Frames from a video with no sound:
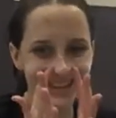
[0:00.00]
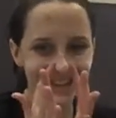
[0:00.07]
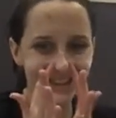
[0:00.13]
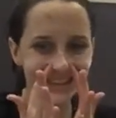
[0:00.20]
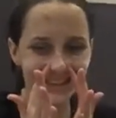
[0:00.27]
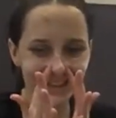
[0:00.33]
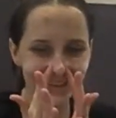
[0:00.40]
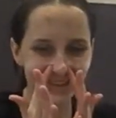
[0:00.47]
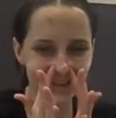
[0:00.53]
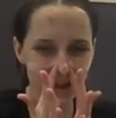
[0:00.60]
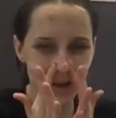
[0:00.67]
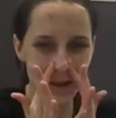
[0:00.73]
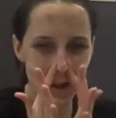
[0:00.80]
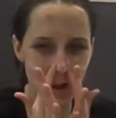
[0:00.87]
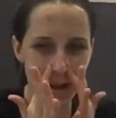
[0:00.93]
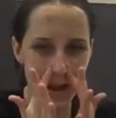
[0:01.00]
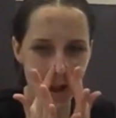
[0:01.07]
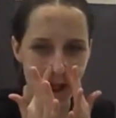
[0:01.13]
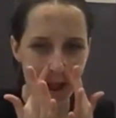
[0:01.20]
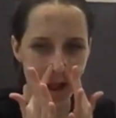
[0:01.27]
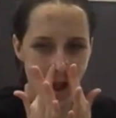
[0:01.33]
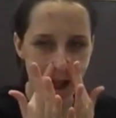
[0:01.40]
you look like you have a
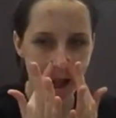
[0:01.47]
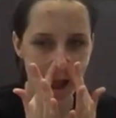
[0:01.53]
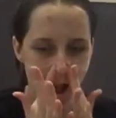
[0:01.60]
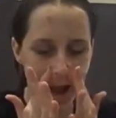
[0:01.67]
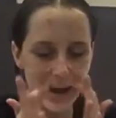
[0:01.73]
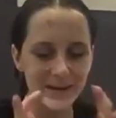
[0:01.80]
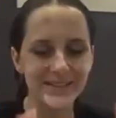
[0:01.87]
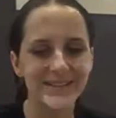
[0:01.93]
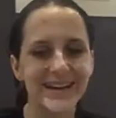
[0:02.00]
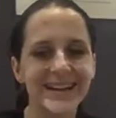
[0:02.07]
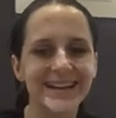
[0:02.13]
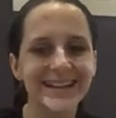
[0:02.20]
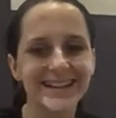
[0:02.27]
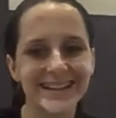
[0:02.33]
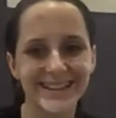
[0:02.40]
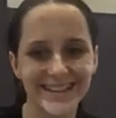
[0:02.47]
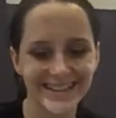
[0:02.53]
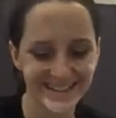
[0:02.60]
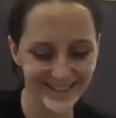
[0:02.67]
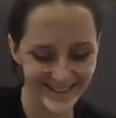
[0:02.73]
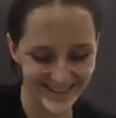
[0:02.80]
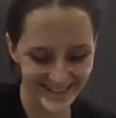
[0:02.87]
beard. Do I? Yeah.
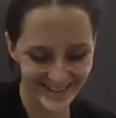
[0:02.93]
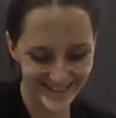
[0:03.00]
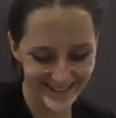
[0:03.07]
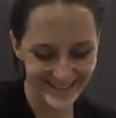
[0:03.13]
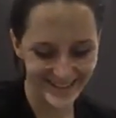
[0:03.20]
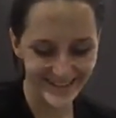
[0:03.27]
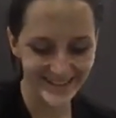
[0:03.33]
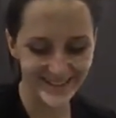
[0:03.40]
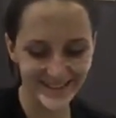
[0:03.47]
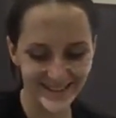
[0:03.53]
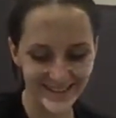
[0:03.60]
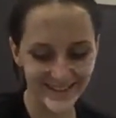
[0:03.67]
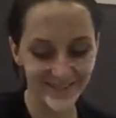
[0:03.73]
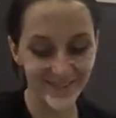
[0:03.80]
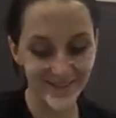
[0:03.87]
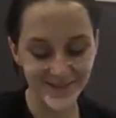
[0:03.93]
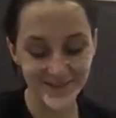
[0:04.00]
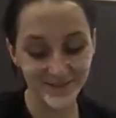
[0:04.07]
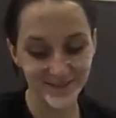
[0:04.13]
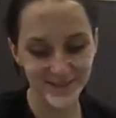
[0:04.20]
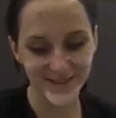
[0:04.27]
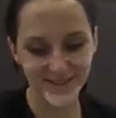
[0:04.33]
It's yeah, great. it feels
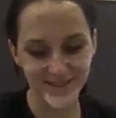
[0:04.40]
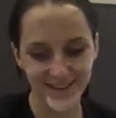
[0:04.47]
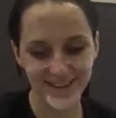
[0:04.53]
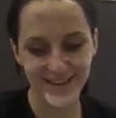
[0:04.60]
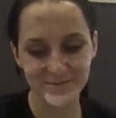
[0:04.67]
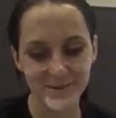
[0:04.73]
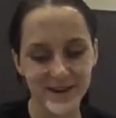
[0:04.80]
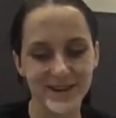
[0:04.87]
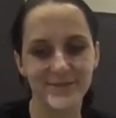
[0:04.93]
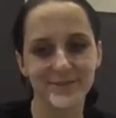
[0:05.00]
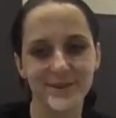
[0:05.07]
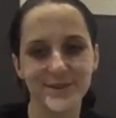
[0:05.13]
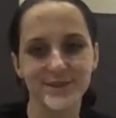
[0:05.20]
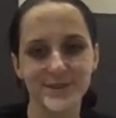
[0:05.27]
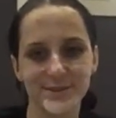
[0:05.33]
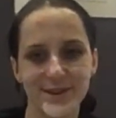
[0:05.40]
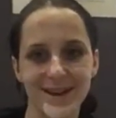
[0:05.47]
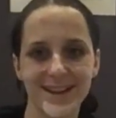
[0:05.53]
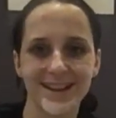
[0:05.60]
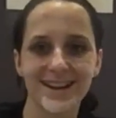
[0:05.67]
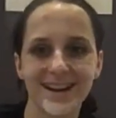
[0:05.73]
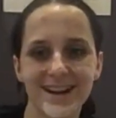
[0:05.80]
really funny, but it feels
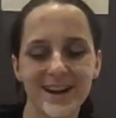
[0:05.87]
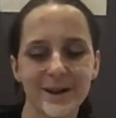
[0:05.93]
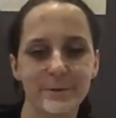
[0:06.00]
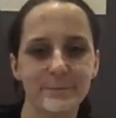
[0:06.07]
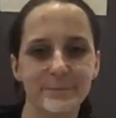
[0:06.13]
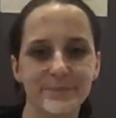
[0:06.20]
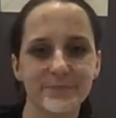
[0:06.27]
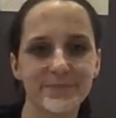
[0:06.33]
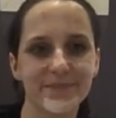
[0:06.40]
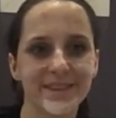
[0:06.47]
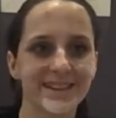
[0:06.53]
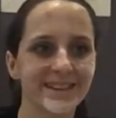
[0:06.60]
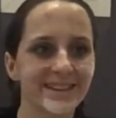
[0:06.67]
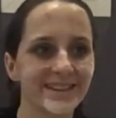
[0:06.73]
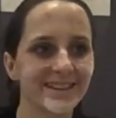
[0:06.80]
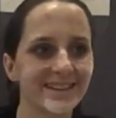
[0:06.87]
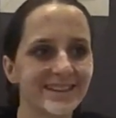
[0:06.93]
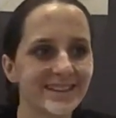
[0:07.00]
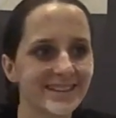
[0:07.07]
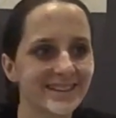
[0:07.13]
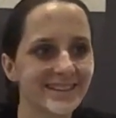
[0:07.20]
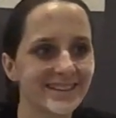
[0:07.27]
quite, um,
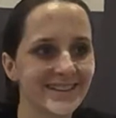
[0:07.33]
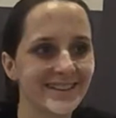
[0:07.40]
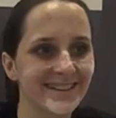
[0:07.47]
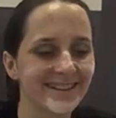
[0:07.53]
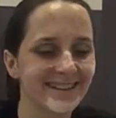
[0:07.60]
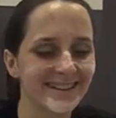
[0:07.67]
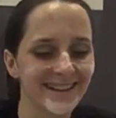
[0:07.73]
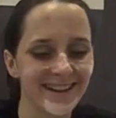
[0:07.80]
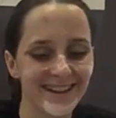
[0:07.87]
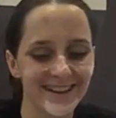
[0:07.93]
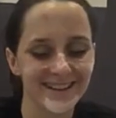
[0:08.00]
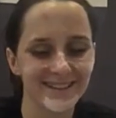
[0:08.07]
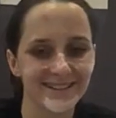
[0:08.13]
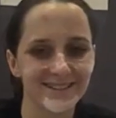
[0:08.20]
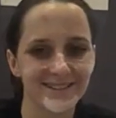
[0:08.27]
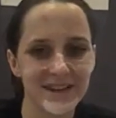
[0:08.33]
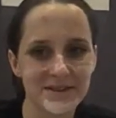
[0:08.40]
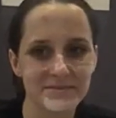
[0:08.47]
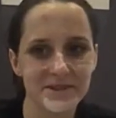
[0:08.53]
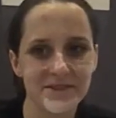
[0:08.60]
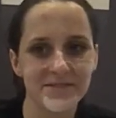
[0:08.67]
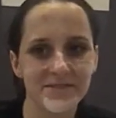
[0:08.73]
I don't know how to describe
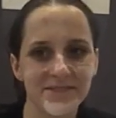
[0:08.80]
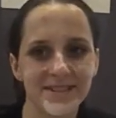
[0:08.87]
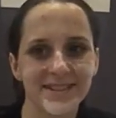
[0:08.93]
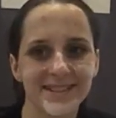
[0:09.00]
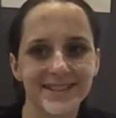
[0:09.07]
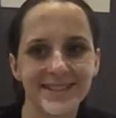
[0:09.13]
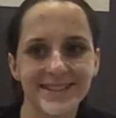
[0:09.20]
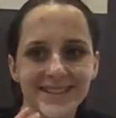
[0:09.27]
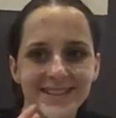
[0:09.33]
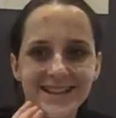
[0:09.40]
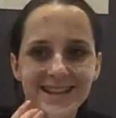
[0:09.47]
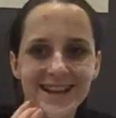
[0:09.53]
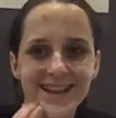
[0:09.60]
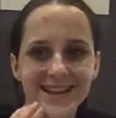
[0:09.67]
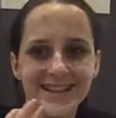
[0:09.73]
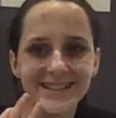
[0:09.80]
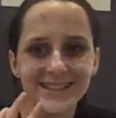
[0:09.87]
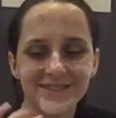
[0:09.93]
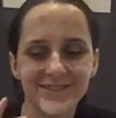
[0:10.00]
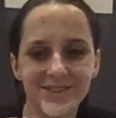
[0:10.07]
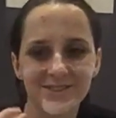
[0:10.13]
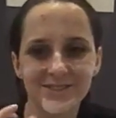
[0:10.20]
it. Airy? Yeah, it just
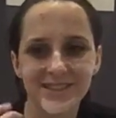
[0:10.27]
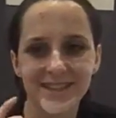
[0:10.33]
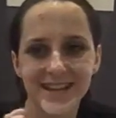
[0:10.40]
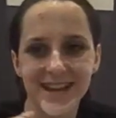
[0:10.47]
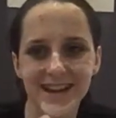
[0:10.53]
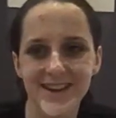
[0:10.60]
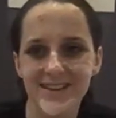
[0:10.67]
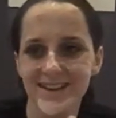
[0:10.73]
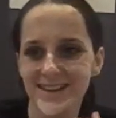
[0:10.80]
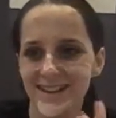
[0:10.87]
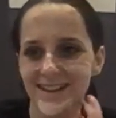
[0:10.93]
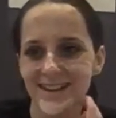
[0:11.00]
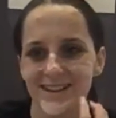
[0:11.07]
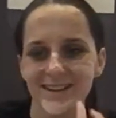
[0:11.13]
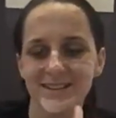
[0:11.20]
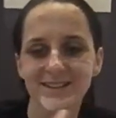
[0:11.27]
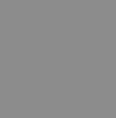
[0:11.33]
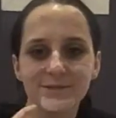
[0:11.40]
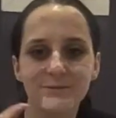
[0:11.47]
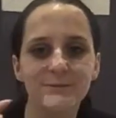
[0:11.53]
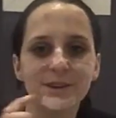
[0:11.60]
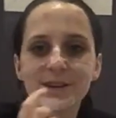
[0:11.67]
feels really airy, like you can
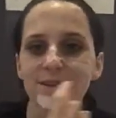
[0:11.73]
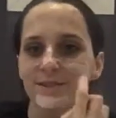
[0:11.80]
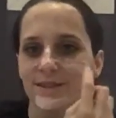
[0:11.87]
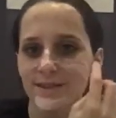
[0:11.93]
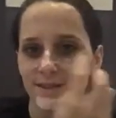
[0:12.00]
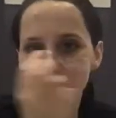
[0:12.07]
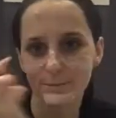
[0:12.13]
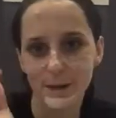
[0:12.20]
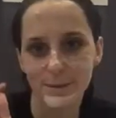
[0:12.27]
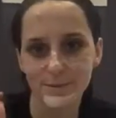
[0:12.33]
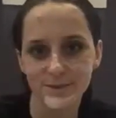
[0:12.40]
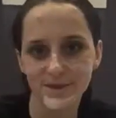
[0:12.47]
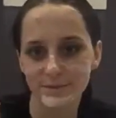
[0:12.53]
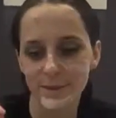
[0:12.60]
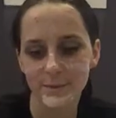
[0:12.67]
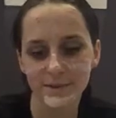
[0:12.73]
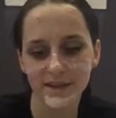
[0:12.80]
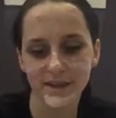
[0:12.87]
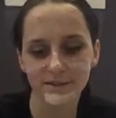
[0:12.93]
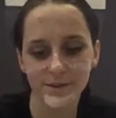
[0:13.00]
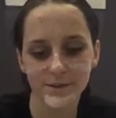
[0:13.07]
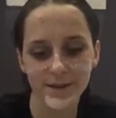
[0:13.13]
just feel the little bubbles popping
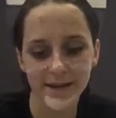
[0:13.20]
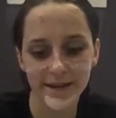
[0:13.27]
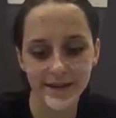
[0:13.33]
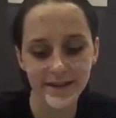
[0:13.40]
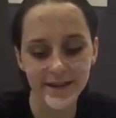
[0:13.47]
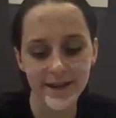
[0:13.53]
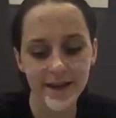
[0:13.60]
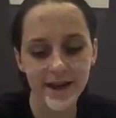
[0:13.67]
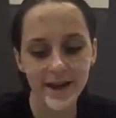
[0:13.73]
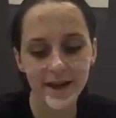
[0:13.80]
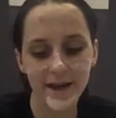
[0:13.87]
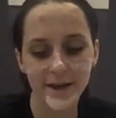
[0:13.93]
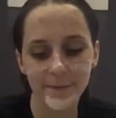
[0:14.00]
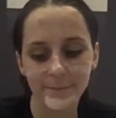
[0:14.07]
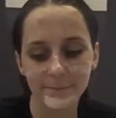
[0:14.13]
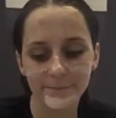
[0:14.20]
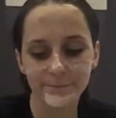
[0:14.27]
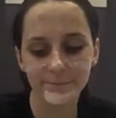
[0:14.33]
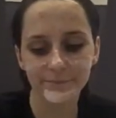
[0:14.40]
everywhere. Um,